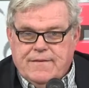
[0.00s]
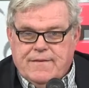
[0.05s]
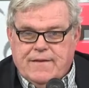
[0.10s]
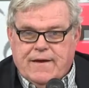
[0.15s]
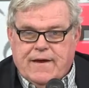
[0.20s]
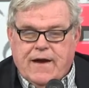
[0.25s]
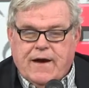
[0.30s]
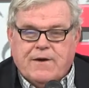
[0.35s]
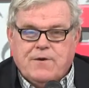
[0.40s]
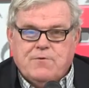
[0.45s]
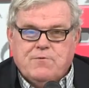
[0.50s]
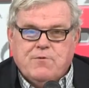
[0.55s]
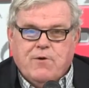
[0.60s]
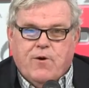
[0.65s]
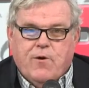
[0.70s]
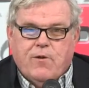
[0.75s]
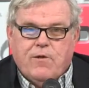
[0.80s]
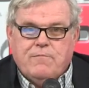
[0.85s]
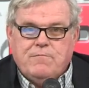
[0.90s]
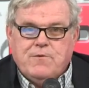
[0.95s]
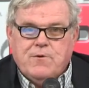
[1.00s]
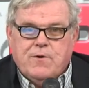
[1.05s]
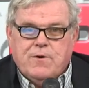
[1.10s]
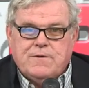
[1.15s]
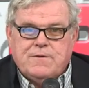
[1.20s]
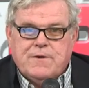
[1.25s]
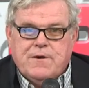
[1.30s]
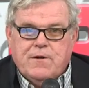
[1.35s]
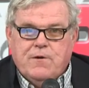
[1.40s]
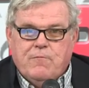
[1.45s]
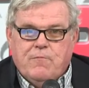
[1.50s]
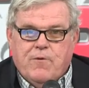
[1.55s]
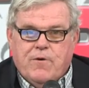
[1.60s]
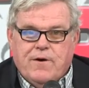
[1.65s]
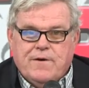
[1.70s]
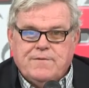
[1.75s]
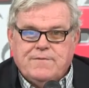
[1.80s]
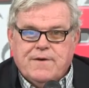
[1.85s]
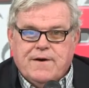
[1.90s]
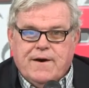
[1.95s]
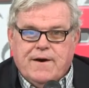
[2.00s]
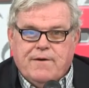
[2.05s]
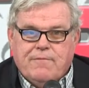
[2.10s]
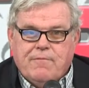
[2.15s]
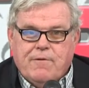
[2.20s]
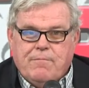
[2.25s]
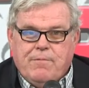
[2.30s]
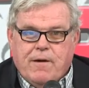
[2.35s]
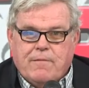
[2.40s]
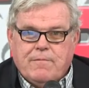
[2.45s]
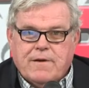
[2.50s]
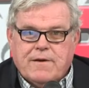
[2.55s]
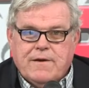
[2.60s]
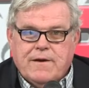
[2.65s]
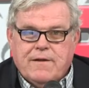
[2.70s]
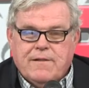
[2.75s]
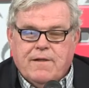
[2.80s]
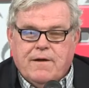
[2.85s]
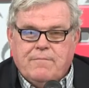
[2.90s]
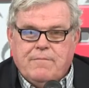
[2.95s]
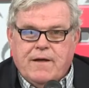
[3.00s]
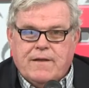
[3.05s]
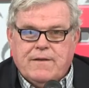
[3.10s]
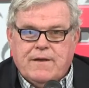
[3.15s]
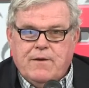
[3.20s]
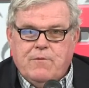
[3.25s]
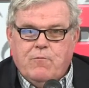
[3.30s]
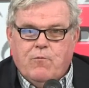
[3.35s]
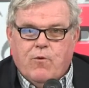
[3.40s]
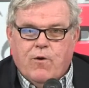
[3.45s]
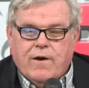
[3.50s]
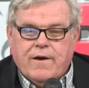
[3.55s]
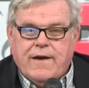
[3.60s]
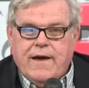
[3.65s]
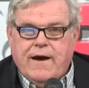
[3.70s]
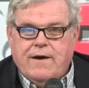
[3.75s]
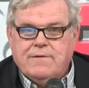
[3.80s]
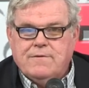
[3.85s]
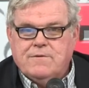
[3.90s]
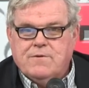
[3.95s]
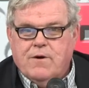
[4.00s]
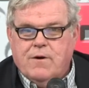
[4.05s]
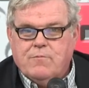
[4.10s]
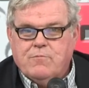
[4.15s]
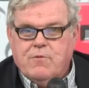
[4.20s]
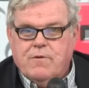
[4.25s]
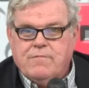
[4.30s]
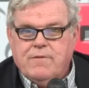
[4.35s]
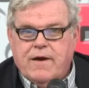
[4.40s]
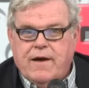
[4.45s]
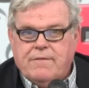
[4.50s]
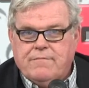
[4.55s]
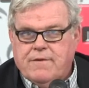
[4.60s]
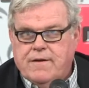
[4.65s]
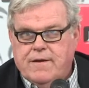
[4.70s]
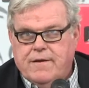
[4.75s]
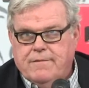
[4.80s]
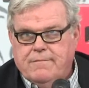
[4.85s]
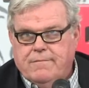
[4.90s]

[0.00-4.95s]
get control of George Gilmore's Republican club that didn't work out in Toms River after they